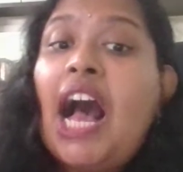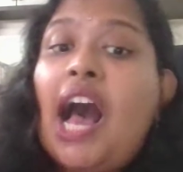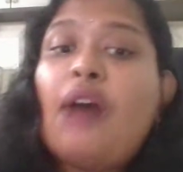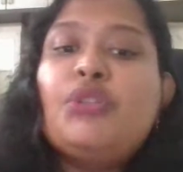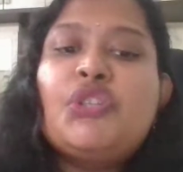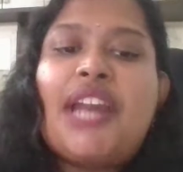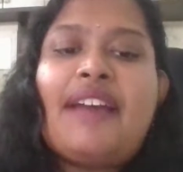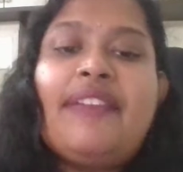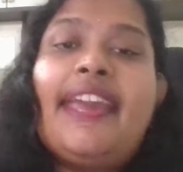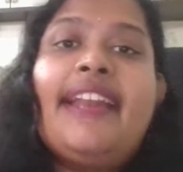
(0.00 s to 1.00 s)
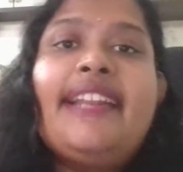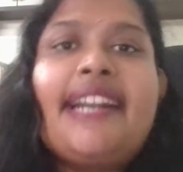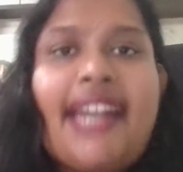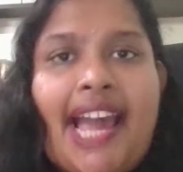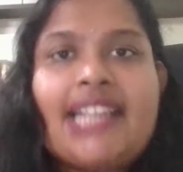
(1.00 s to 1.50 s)
how to navigate
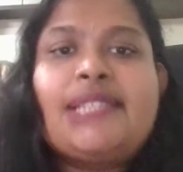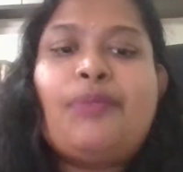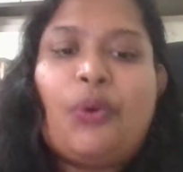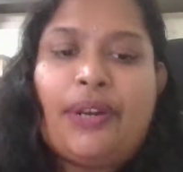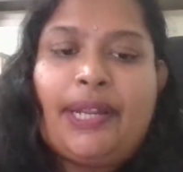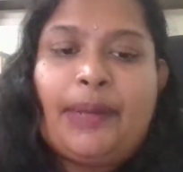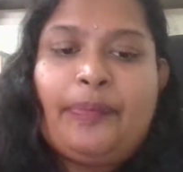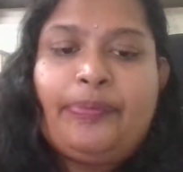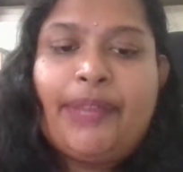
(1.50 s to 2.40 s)
the tax portal.